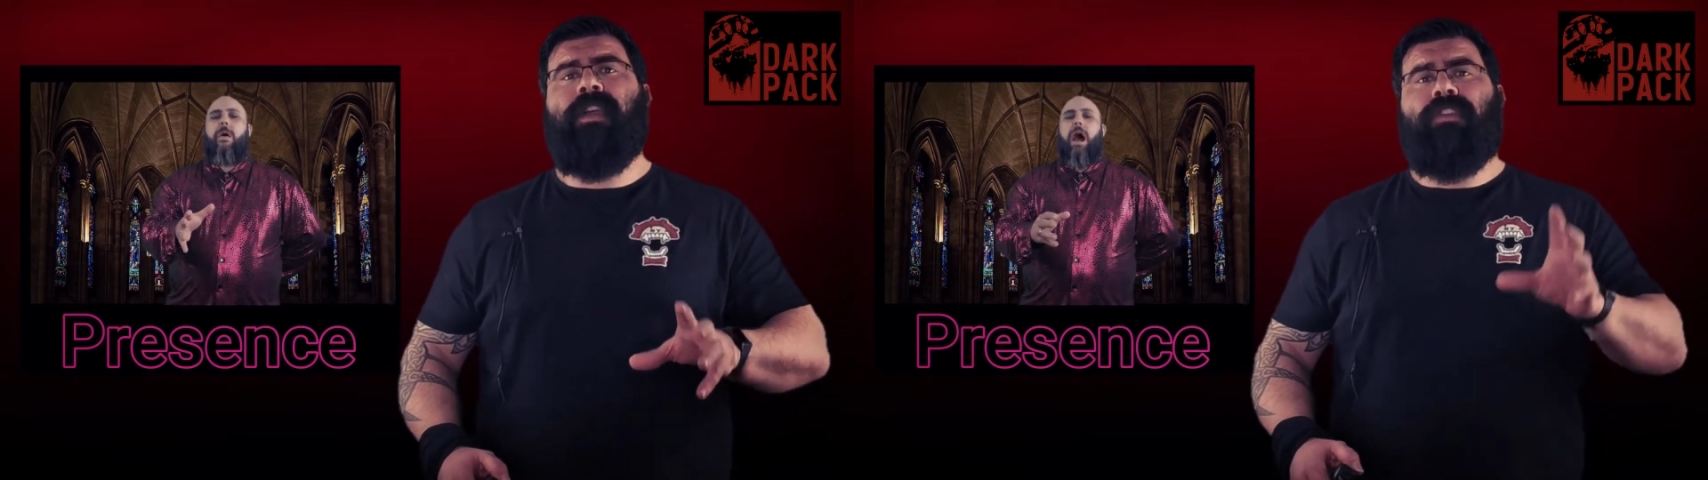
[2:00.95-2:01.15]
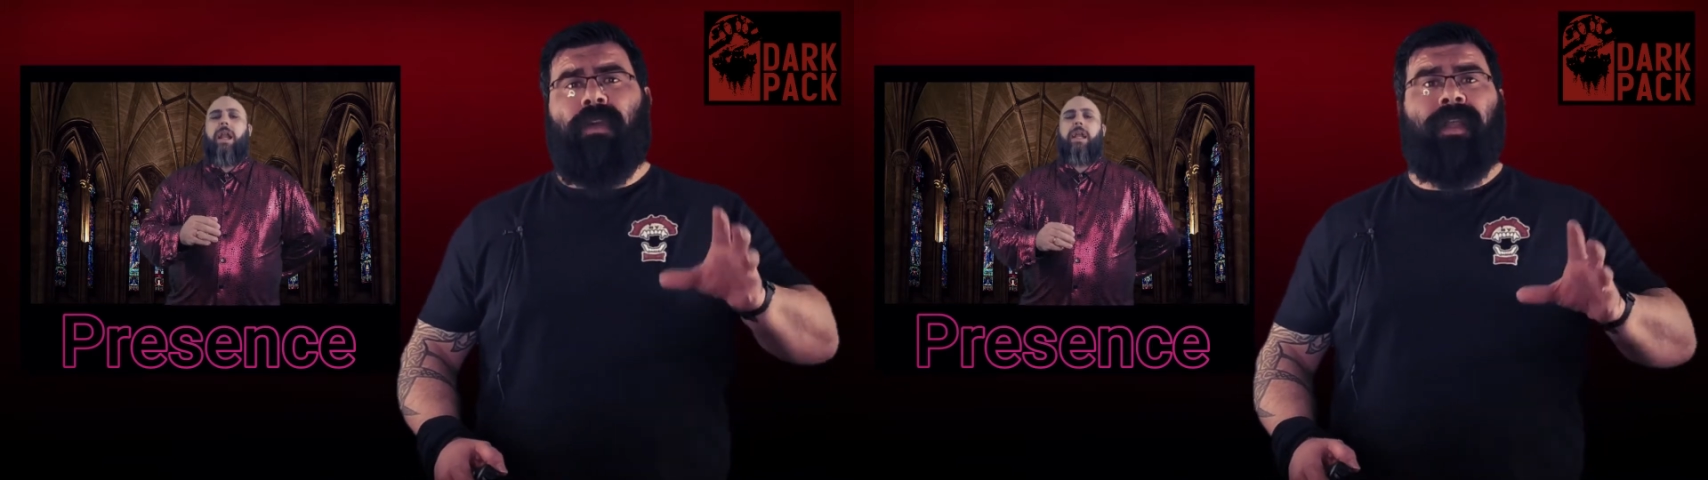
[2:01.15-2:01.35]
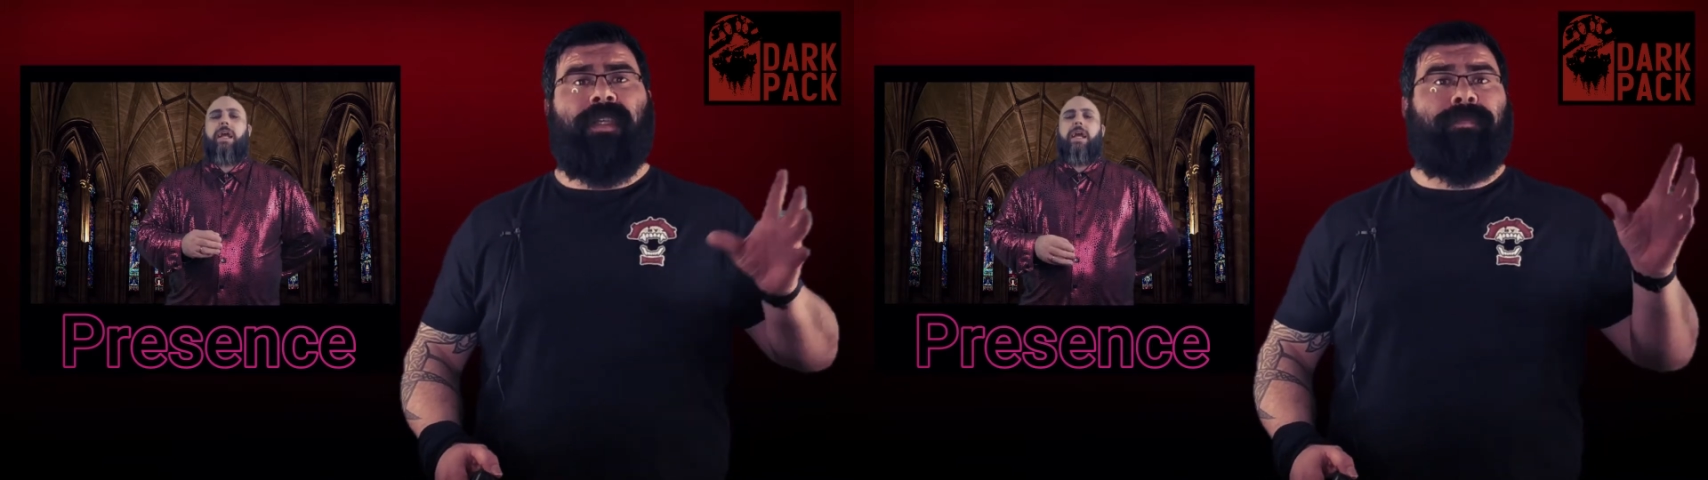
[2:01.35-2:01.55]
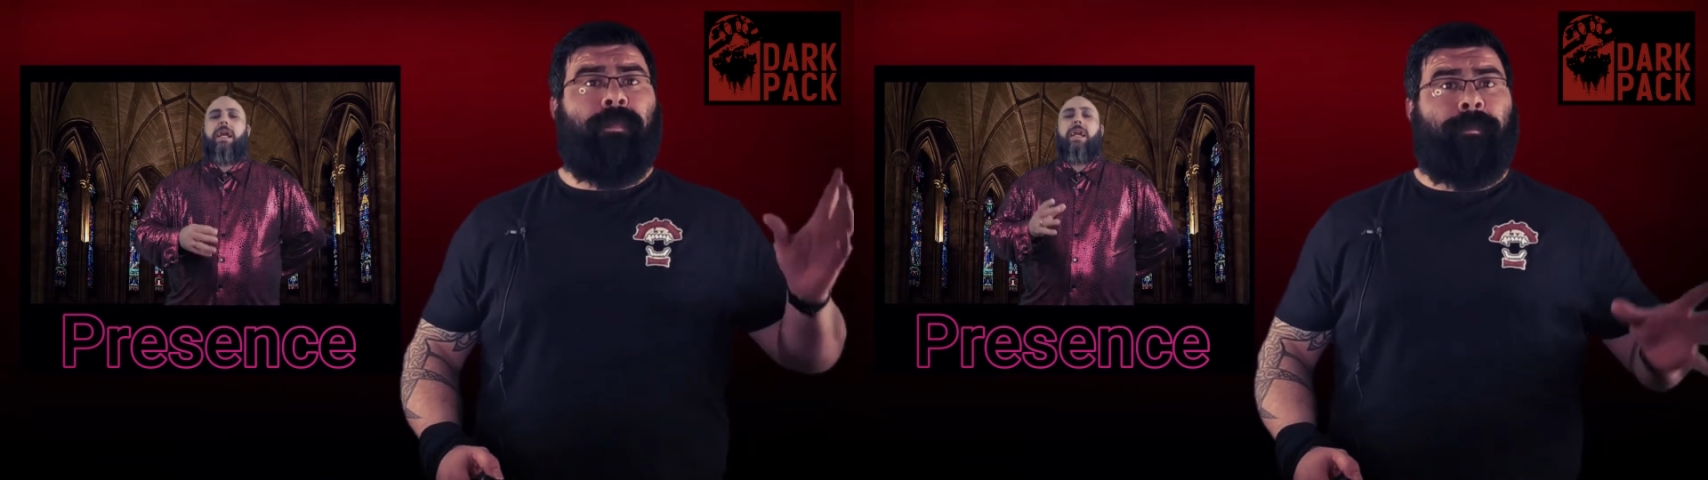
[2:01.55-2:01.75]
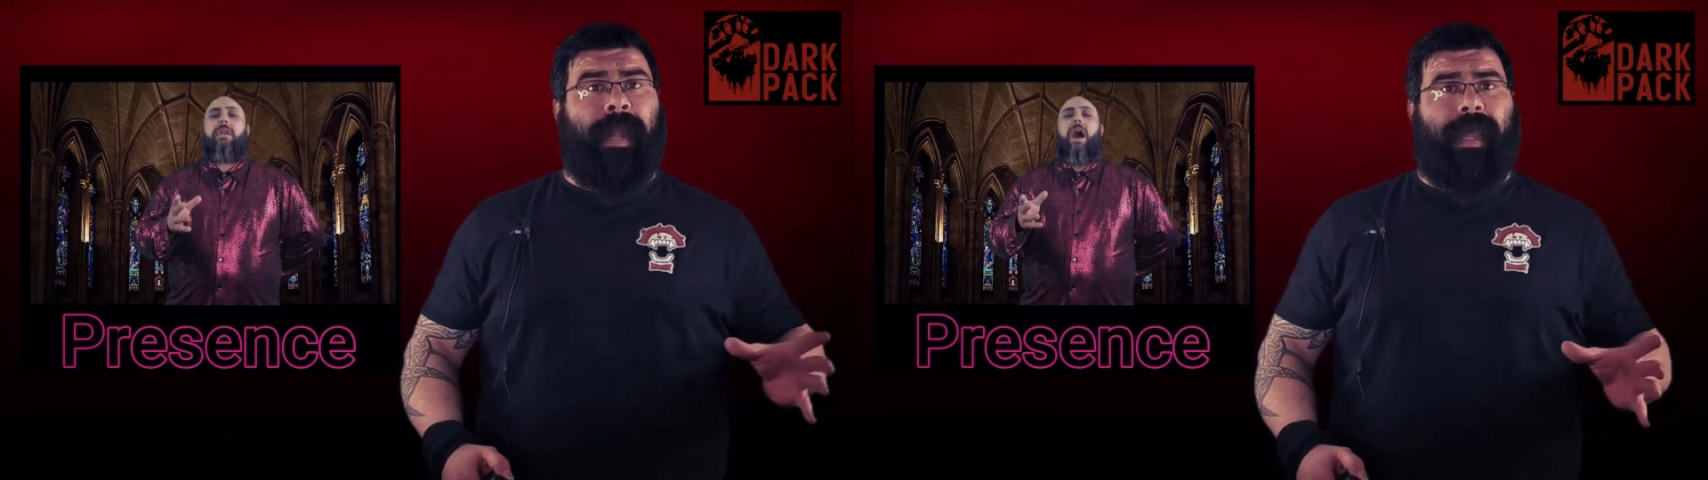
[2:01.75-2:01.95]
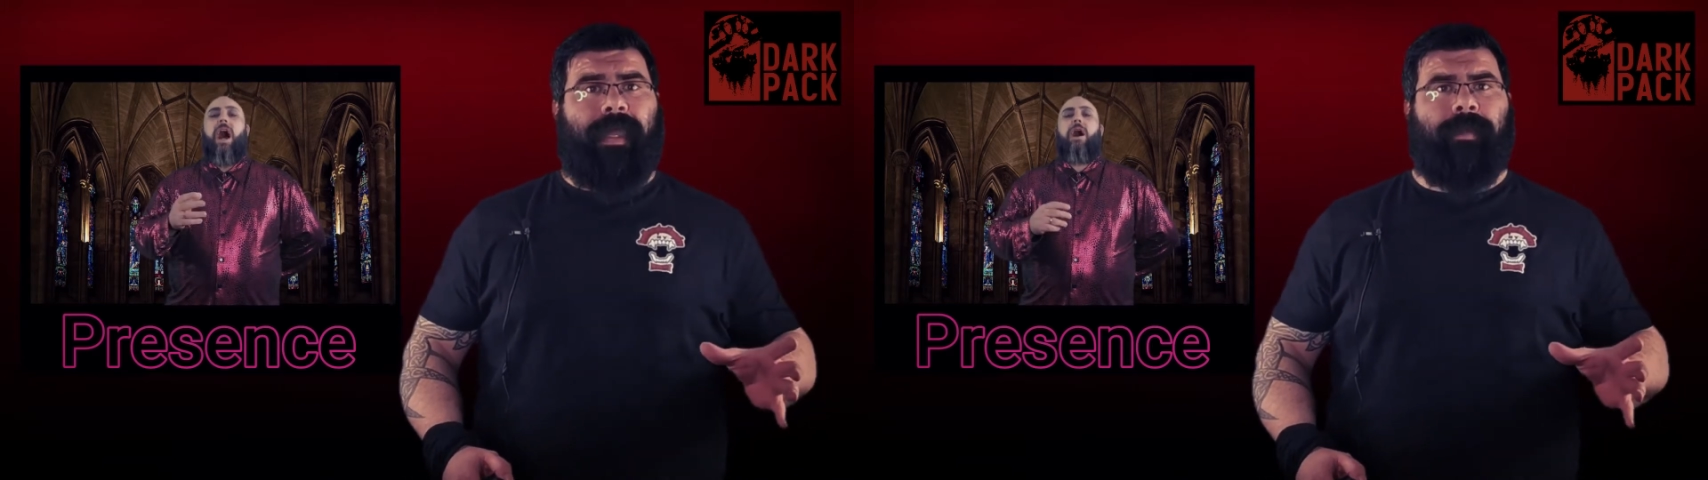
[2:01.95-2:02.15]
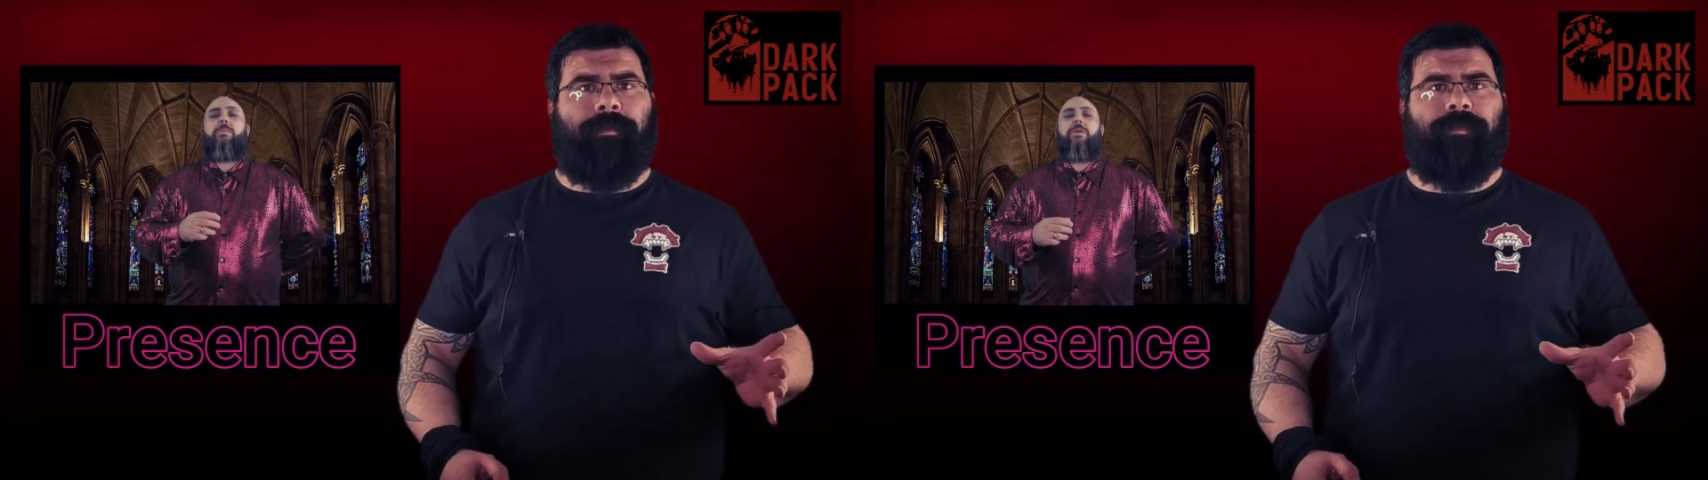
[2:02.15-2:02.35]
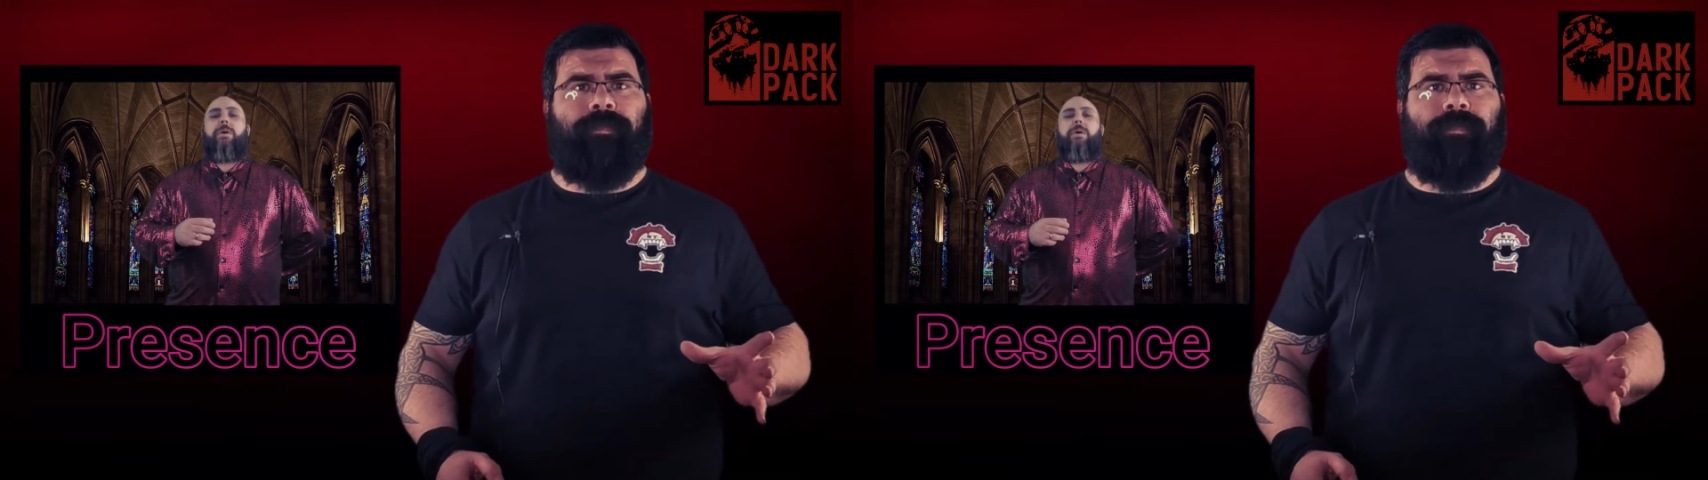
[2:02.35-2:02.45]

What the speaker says: granted from play.